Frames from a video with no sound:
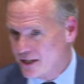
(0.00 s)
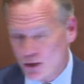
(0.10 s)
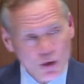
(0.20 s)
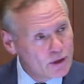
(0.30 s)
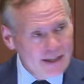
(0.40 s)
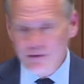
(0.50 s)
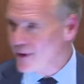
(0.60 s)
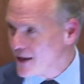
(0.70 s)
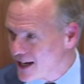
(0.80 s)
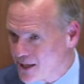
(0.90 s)
You don't live
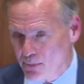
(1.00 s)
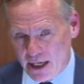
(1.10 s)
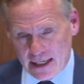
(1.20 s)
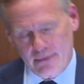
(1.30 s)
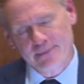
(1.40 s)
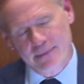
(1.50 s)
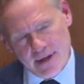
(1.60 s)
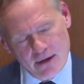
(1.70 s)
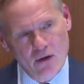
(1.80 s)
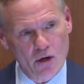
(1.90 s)
around anybody,
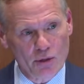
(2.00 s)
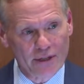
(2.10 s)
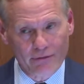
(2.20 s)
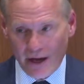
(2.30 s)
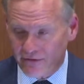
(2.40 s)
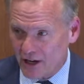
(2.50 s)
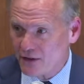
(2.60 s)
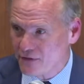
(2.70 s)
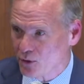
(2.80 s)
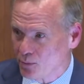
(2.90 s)
or you live around
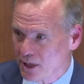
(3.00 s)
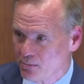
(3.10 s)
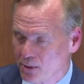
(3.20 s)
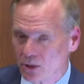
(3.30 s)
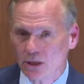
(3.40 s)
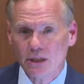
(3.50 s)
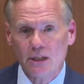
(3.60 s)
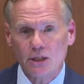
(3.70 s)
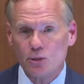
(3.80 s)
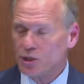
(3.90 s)
very few people
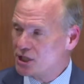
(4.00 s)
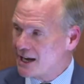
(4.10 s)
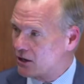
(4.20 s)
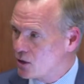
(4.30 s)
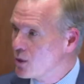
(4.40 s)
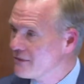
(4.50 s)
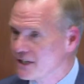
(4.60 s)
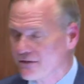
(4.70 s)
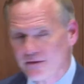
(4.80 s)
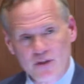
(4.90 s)
who have a
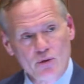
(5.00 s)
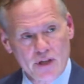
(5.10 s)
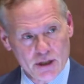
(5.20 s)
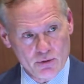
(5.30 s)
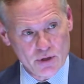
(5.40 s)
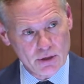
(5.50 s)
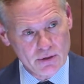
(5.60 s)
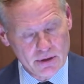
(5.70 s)
different view than you do.